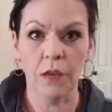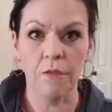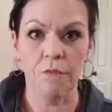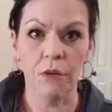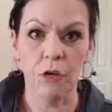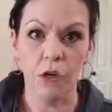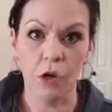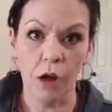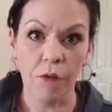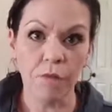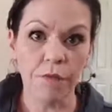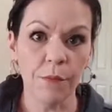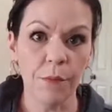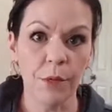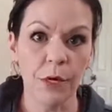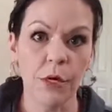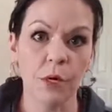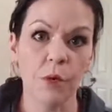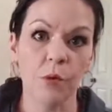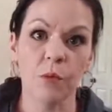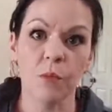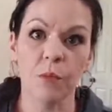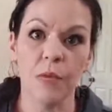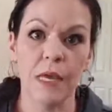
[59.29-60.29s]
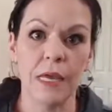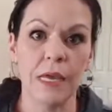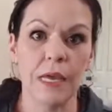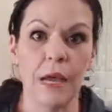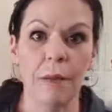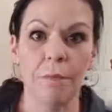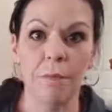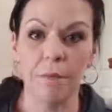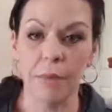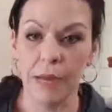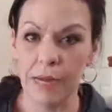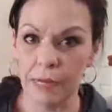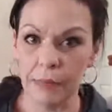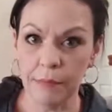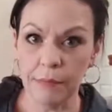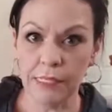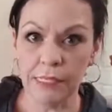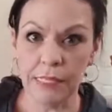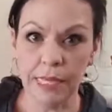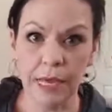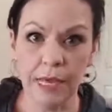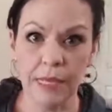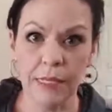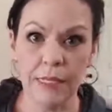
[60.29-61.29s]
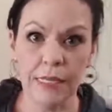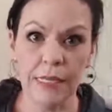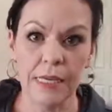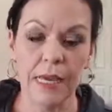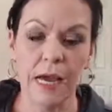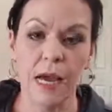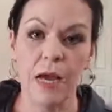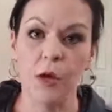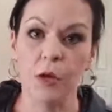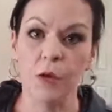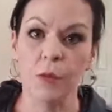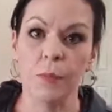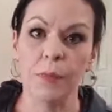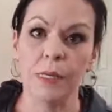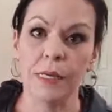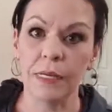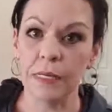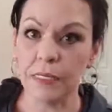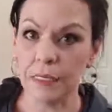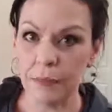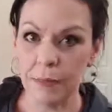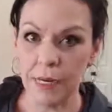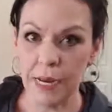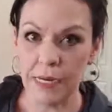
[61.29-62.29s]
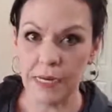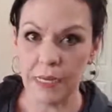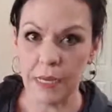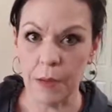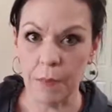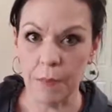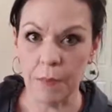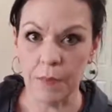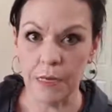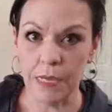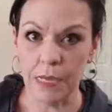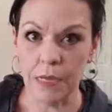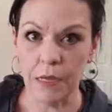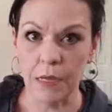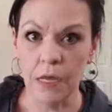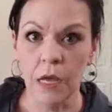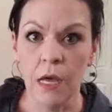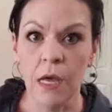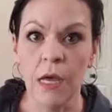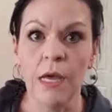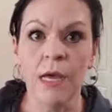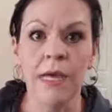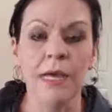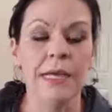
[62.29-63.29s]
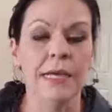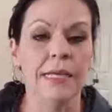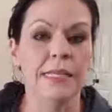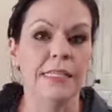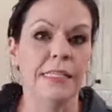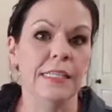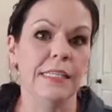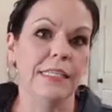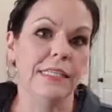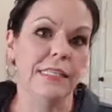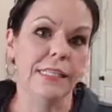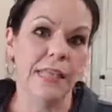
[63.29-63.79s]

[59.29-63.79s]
If you're not familiar with me, my name's Kelly. I own Pink Lemonade Company. It's a